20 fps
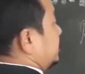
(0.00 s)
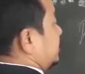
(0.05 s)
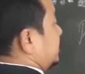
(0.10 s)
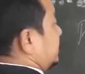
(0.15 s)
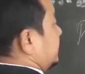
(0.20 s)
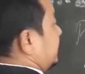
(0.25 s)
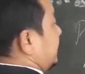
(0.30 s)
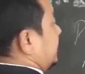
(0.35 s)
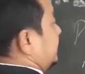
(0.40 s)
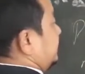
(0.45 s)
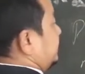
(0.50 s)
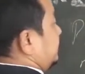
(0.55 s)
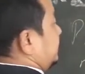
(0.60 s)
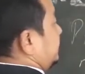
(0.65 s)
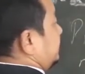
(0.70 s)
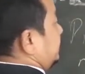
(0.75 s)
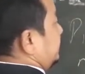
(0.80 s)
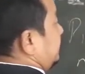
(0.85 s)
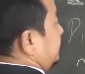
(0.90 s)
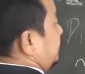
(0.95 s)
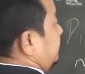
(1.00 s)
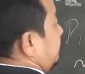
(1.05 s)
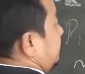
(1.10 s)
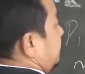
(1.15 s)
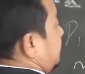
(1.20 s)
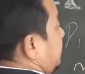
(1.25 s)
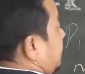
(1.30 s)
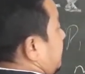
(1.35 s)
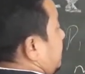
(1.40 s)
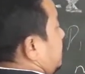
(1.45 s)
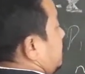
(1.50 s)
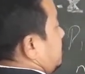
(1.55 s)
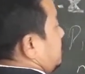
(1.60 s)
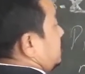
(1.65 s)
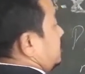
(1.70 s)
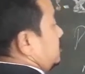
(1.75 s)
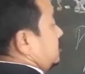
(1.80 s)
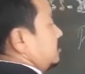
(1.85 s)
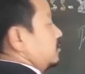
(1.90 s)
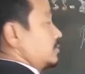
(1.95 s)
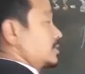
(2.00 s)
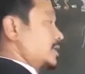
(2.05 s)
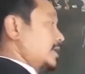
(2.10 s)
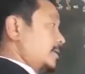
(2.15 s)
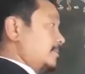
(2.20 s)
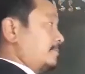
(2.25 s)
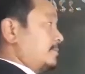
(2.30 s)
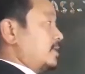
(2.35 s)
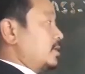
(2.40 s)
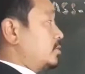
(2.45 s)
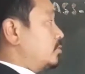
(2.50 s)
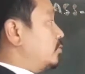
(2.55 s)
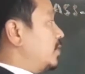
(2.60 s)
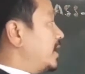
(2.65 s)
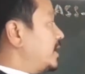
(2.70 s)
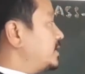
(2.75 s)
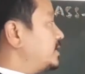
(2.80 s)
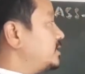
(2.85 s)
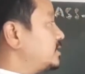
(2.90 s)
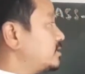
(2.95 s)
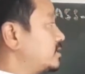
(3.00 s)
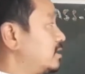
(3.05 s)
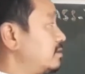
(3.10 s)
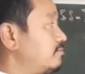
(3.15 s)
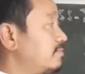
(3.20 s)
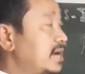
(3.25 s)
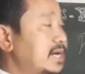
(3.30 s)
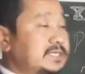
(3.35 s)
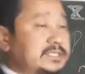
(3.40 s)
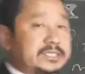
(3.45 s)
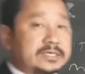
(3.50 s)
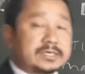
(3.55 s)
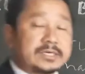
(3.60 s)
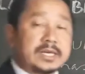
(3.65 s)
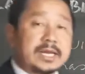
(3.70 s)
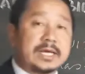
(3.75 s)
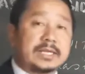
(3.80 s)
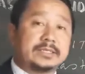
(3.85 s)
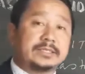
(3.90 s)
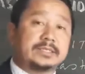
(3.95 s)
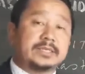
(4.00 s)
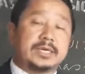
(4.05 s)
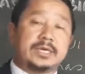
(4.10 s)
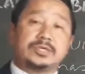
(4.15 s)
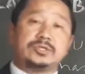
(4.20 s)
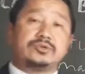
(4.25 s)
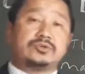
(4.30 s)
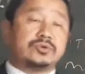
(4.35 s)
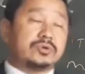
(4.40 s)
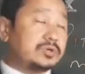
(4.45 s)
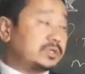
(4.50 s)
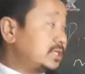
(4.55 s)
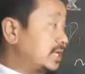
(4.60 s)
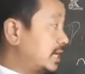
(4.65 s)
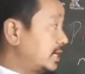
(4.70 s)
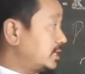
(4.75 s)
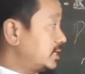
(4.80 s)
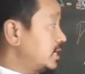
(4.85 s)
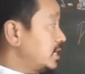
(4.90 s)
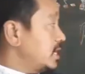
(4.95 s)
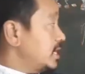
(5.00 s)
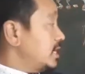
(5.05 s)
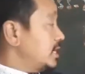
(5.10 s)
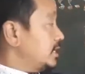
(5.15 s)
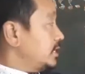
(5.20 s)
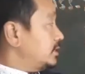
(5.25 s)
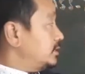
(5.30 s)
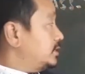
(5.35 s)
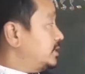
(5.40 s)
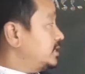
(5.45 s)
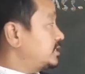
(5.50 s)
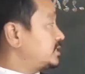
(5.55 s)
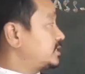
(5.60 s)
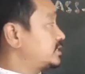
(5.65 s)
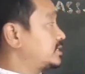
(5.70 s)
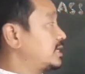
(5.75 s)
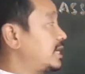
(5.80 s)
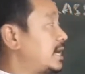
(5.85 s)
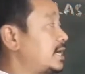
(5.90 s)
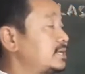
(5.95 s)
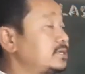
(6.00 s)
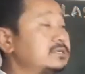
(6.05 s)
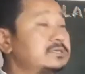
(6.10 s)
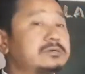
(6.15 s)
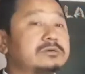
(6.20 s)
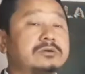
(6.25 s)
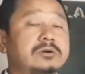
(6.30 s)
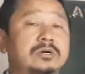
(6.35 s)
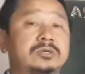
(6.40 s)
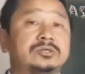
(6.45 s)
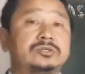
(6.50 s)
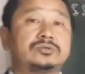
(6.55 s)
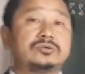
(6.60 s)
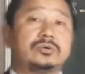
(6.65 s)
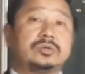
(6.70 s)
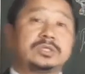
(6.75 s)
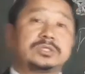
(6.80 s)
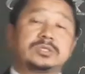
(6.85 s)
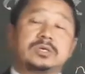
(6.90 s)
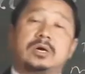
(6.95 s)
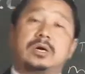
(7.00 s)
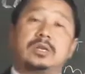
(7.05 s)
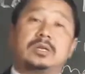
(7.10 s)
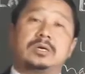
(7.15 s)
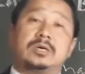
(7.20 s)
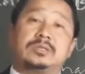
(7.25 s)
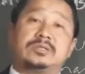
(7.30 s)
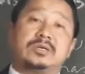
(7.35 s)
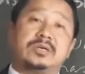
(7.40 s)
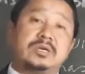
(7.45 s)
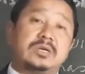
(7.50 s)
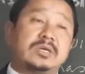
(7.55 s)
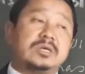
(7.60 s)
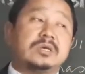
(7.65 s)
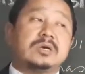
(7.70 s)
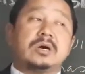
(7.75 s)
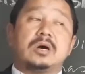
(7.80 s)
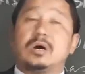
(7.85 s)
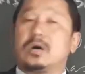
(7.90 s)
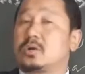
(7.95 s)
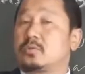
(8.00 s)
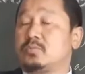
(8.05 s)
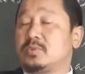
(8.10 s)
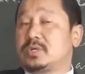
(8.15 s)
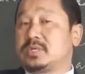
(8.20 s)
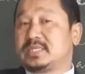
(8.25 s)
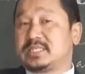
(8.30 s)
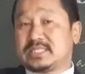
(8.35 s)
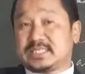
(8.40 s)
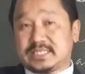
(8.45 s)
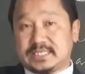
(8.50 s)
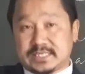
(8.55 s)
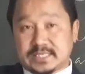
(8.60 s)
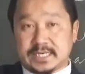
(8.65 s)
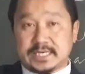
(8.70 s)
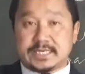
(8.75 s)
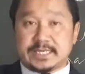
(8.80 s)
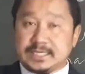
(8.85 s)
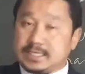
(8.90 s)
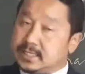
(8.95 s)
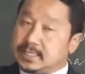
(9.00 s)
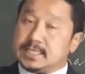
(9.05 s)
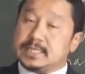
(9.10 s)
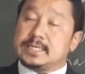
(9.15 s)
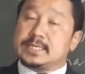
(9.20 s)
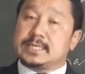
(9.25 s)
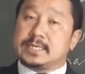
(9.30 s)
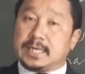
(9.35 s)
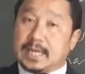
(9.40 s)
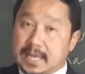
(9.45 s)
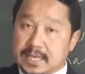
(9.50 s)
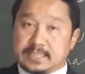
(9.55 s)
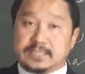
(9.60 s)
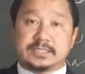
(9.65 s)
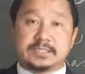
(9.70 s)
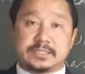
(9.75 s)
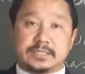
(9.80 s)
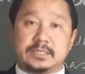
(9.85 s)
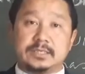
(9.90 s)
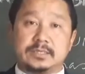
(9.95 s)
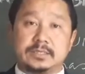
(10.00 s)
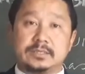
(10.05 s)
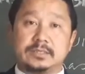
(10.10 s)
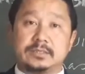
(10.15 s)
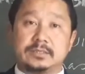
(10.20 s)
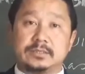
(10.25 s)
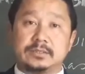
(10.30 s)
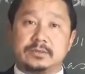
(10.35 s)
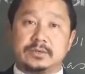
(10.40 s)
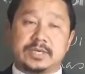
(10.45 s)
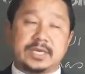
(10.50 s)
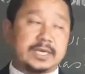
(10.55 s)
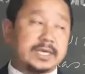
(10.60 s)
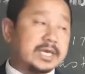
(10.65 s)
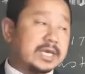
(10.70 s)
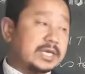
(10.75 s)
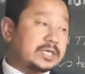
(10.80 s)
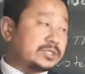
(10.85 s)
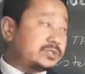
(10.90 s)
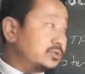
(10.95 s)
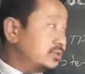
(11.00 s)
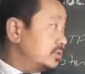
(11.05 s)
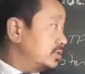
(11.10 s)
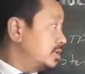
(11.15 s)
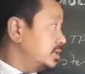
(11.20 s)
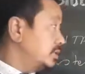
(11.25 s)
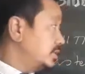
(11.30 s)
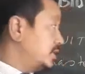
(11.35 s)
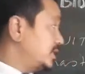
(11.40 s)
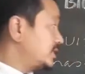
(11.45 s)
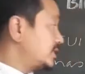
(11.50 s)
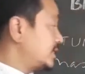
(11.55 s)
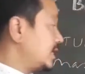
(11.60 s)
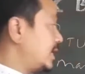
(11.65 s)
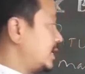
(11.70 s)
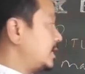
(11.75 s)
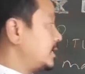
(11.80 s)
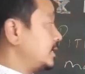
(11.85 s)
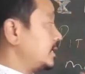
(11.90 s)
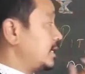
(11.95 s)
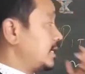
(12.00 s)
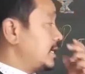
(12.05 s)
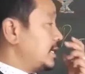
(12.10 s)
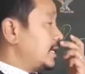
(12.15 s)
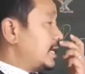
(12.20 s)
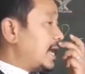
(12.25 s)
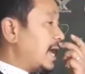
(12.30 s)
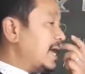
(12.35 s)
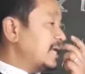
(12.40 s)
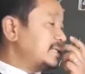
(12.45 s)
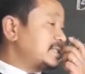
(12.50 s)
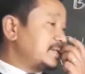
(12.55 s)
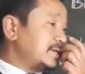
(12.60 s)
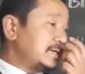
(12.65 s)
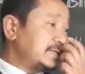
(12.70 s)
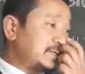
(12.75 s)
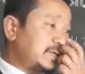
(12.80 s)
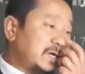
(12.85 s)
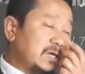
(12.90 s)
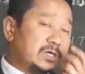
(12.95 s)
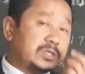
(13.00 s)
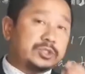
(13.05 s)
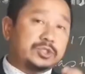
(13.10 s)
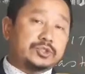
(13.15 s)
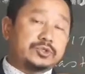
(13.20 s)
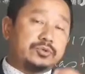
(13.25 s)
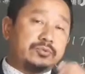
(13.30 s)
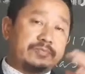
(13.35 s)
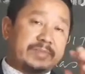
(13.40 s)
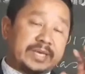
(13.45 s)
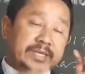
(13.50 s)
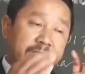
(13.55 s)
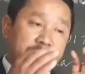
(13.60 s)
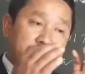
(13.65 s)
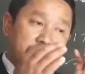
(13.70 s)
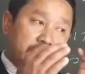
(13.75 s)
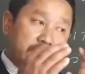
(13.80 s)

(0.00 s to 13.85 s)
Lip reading: gland. Okay, why it is called master gland? As you know that this gland controls all other hormone secreting glands. Okay, so this gland has got two main